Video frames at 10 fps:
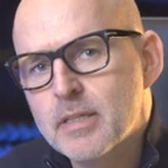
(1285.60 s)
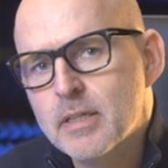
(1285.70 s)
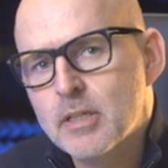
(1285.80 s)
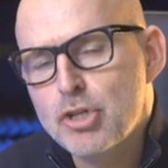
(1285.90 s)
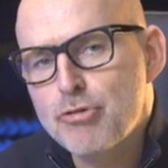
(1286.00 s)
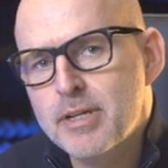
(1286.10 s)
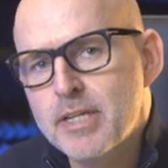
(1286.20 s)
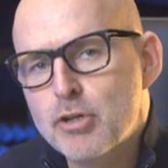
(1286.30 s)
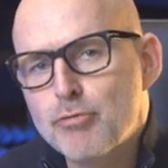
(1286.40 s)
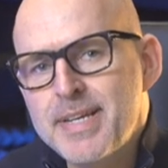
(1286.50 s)
you can
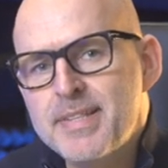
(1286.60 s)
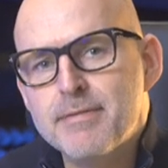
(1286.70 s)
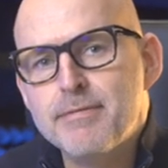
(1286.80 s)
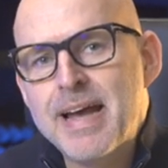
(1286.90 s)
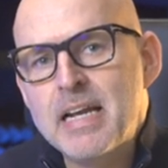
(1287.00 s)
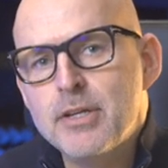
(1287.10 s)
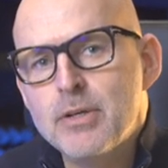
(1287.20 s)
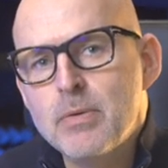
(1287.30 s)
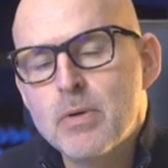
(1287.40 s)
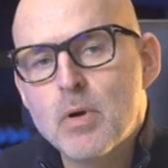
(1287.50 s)
increase the
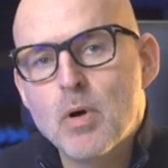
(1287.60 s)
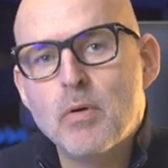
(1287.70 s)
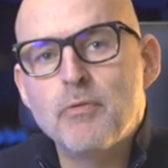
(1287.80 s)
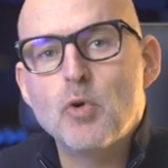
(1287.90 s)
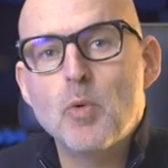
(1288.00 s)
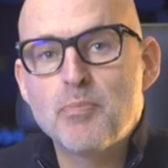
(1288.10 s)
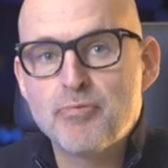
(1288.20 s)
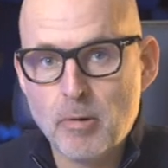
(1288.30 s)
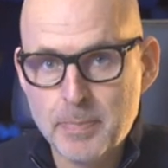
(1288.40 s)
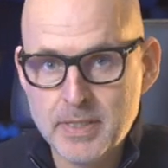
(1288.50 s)
value of your
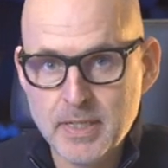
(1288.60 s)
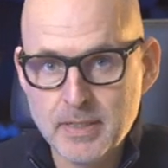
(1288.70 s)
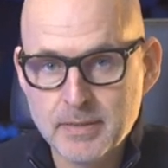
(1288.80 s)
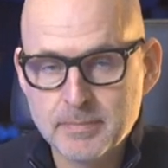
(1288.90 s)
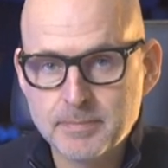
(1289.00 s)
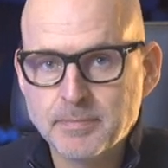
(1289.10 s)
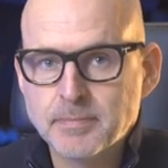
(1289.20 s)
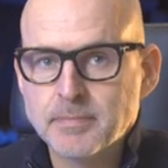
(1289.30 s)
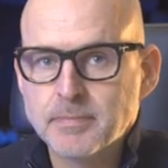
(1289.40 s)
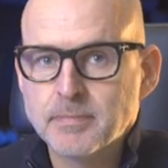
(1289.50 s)
property.
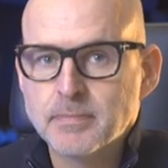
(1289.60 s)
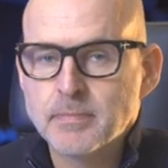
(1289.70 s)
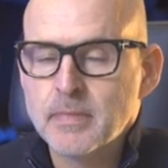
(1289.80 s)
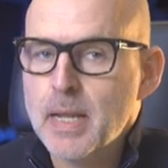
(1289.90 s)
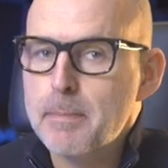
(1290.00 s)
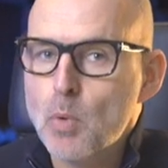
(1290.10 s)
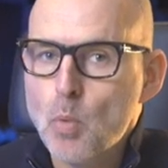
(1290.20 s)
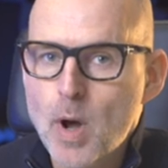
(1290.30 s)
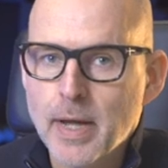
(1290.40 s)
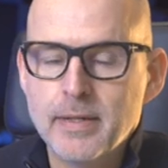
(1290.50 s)
Number
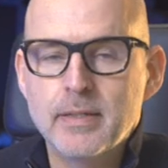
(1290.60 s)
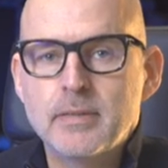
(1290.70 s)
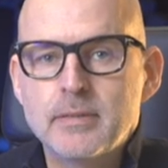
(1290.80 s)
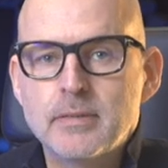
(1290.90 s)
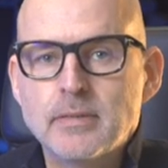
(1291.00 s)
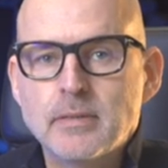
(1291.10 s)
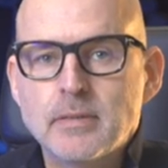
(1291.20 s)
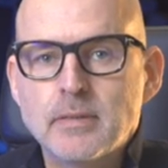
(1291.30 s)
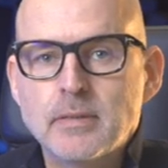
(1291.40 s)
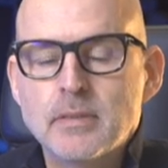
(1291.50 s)
one,
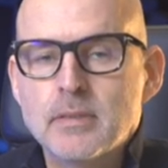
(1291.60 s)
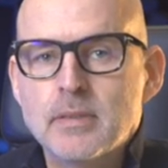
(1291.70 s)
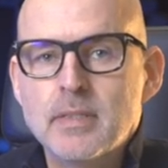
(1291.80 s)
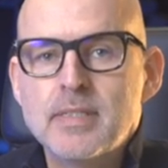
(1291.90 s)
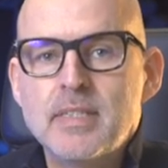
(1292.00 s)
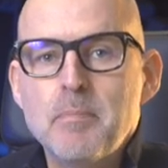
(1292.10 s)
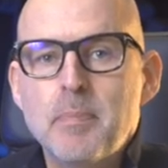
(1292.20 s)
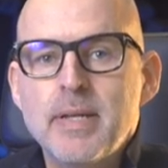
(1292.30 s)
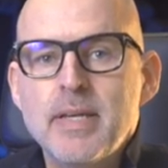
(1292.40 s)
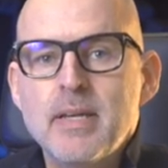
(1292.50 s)

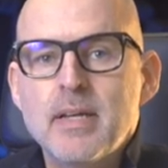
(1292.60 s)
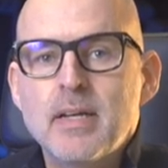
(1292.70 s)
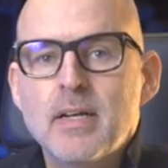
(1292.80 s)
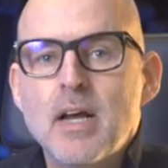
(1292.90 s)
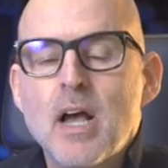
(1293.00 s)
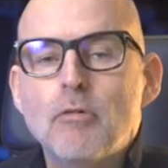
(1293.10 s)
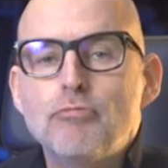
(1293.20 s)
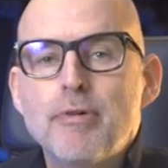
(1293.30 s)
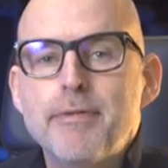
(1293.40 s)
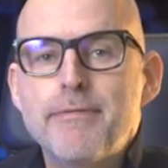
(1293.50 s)
simply a
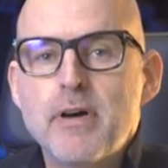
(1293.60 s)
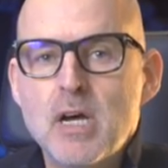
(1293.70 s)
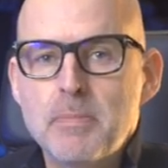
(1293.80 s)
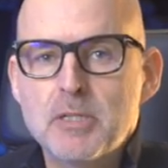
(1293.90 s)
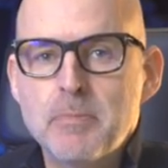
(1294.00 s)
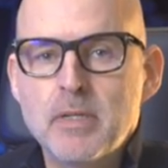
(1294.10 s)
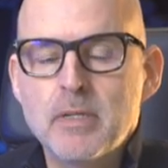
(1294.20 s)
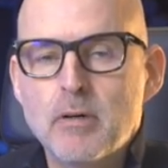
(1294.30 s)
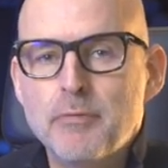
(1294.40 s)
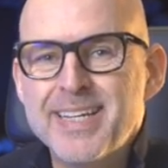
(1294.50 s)

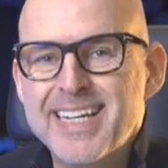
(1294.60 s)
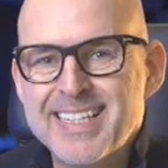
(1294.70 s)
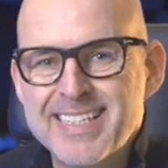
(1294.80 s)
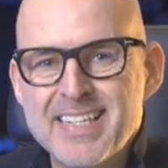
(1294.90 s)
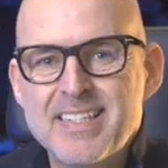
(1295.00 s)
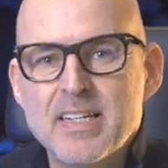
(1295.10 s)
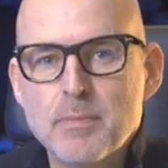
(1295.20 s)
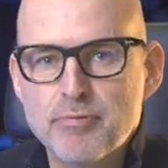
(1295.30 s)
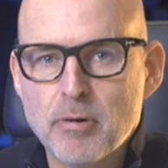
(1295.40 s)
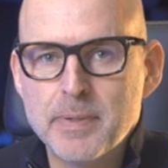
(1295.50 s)
refurbishment of the existing
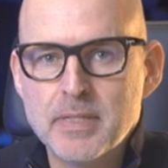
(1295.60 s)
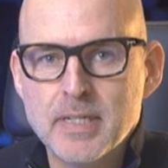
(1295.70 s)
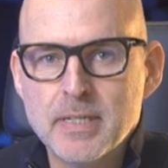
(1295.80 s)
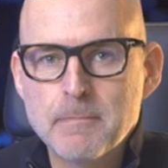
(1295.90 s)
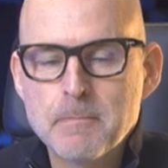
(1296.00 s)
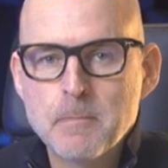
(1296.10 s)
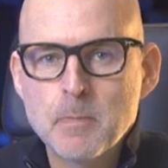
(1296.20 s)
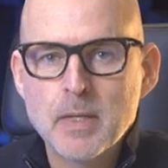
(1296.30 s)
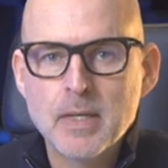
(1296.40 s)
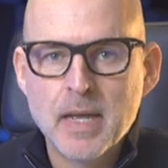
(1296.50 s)
property.
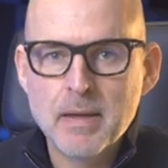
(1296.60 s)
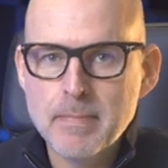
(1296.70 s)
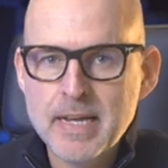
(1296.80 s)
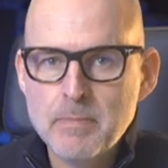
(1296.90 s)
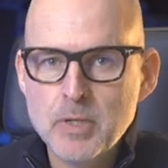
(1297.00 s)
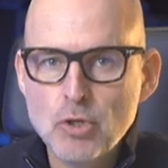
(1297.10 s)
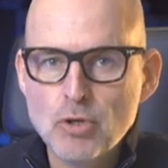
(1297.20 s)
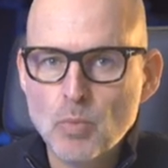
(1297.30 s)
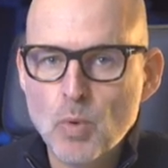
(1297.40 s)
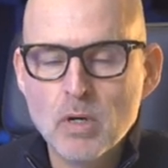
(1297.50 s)
Maybe you
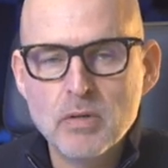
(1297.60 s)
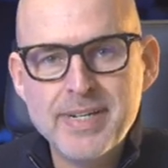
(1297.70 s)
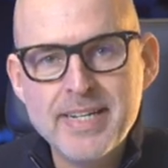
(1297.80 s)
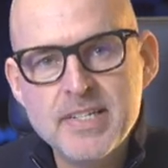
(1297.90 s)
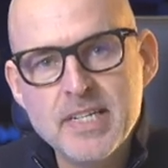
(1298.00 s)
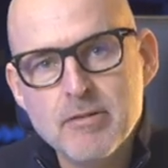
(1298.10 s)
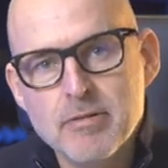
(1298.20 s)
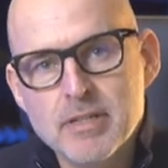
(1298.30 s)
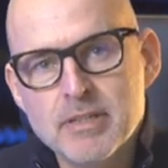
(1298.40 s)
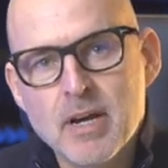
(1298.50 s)
can work with an interior
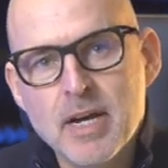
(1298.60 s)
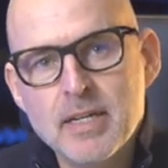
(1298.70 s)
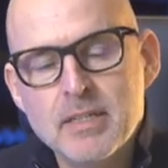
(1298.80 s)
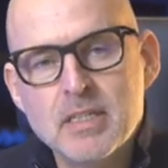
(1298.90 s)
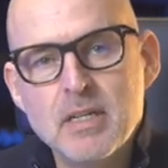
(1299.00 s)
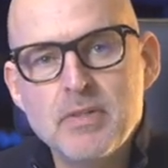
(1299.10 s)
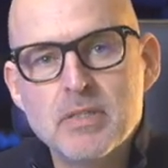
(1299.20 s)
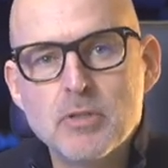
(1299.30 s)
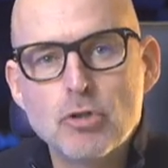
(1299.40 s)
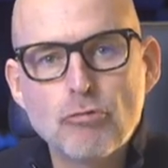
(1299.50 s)
designer to give you
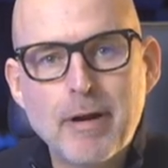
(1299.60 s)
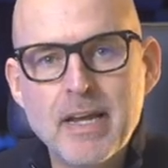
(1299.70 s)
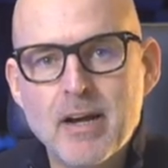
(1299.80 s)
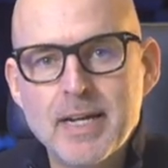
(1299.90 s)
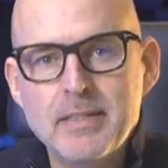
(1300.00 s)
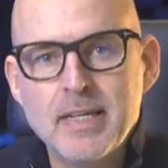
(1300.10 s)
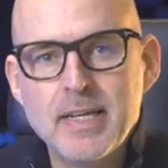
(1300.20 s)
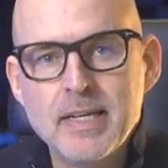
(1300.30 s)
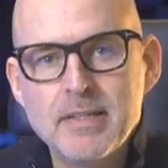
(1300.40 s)
some great ideas